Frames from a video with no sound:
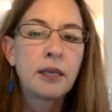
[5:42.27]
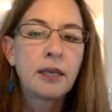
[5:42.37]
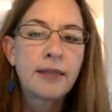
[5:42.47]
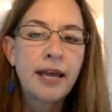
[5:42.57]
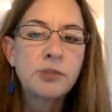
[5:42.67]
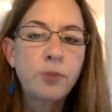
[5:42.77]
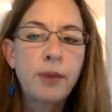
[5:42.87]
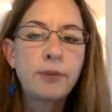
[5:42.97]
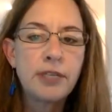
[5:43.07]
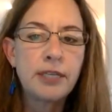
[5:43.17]
That's
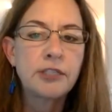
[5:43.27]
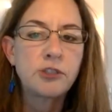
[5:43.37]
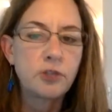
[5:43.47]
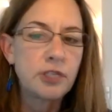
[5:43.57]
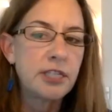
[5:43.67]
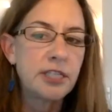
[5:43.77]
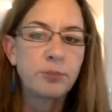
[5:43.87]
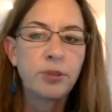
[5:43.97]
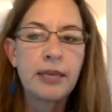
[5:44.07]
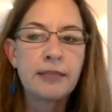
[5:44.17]
why we need a strategic
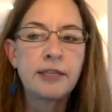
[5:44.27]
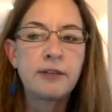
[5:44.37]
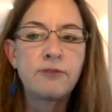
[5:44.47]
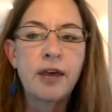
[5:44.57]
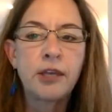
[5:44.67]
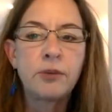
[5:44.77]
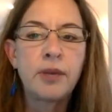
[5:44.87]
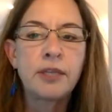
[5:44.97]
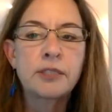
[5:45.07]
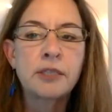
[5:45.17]
plan that
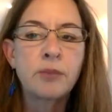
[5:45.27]
evaluates